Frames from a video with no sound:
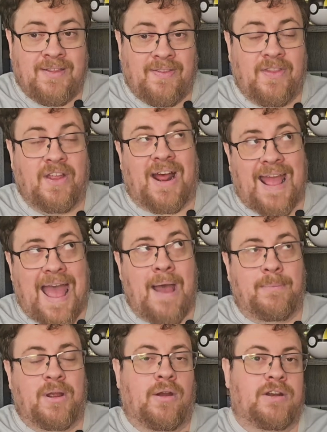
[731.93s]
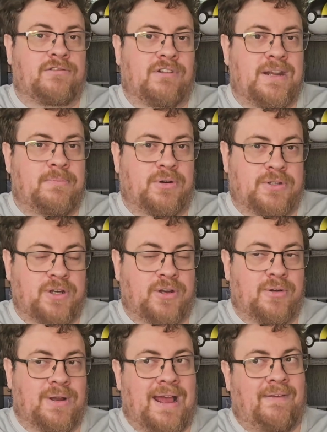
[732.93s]
that I am going to read book
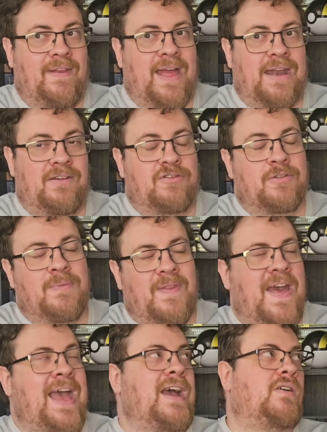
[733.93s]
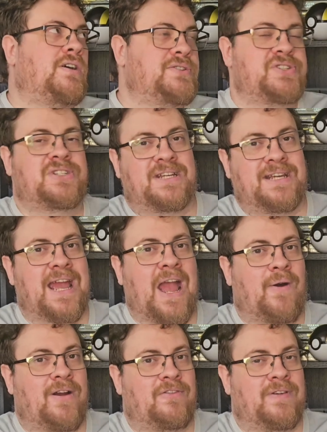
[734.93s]
2, and then from there I'll see
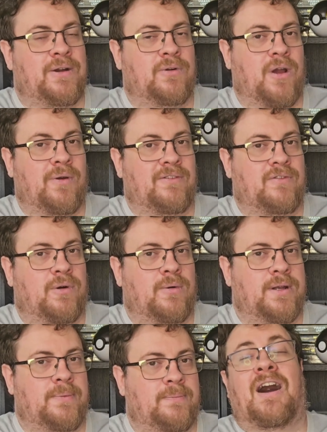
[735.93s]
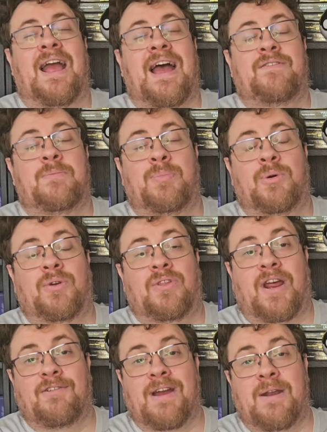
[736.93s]
how I feel going forward. I have a book
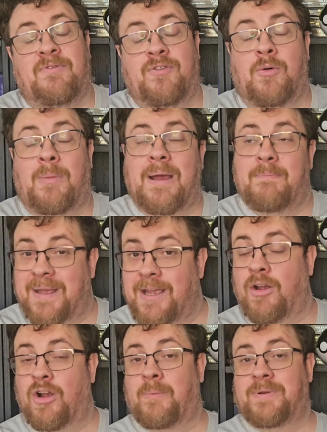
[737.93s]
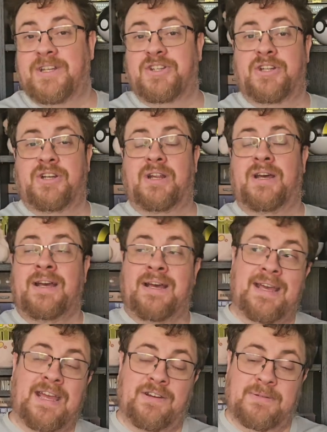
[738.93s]
that I read for my bingo competition.
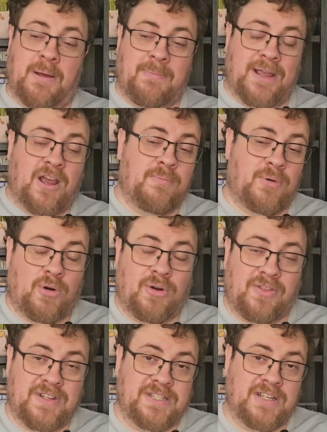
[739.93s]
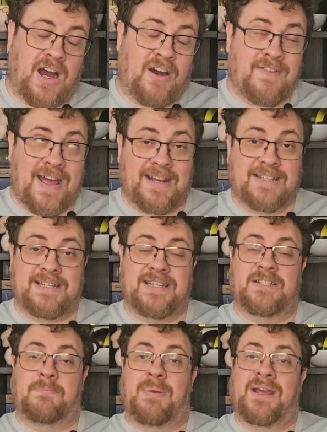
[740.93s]
Here is my bingo board. This is Our
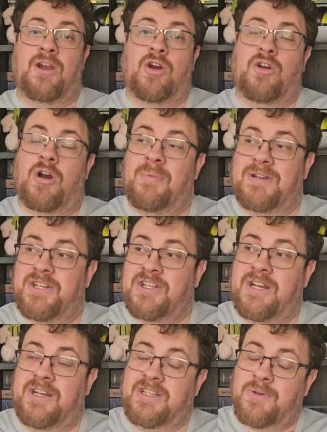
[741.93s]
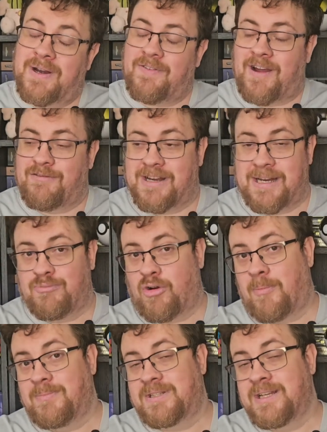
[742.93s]
Fantasy's bingo competition. It is 25 reading
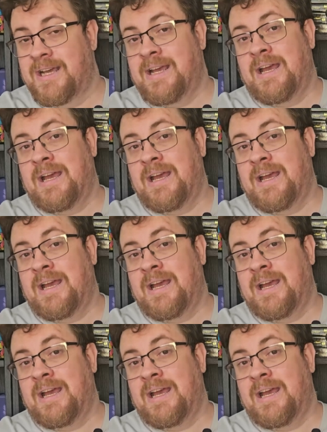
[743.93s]
prompts